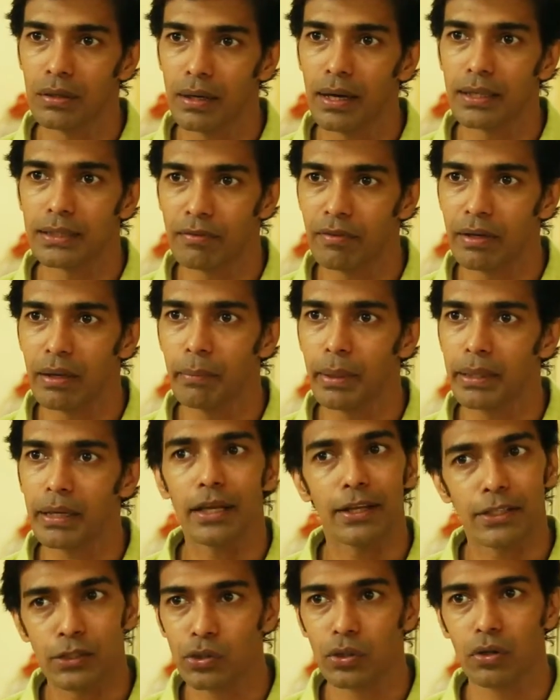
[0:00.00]
As a filmmaker,
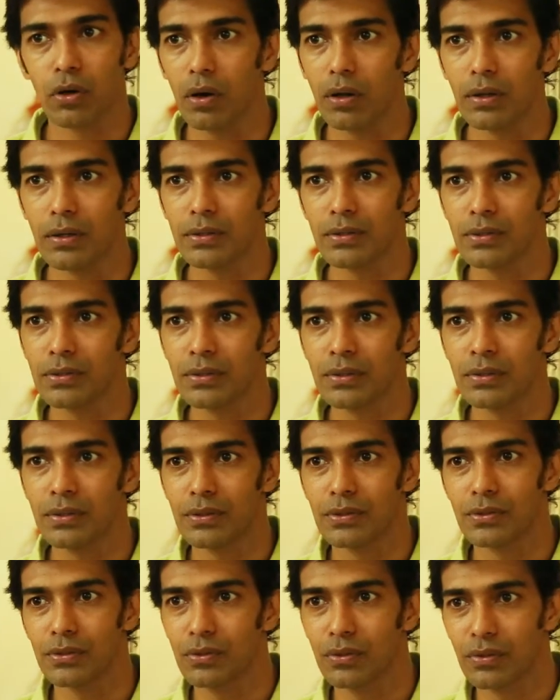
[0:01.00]
it's your call.
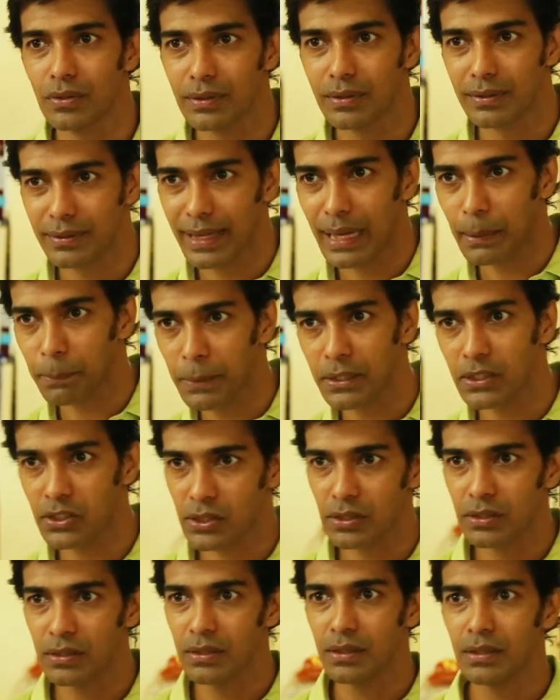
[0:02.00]
So that
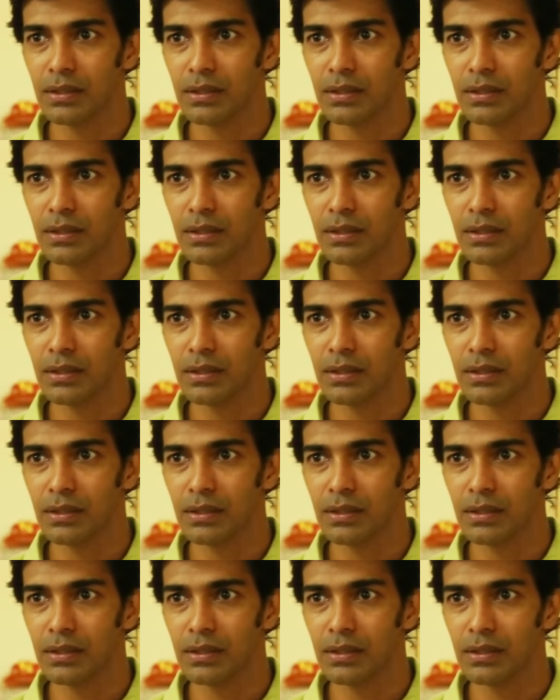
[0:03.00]
much